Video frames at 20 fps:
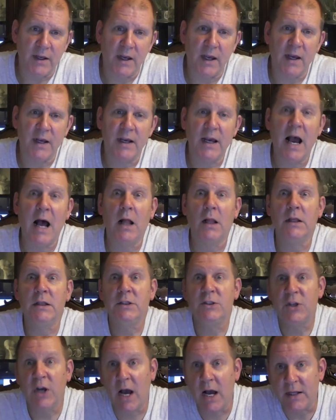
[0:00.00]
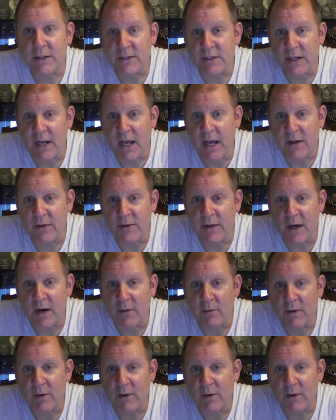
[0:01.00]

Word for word: got Colin Johnson out there,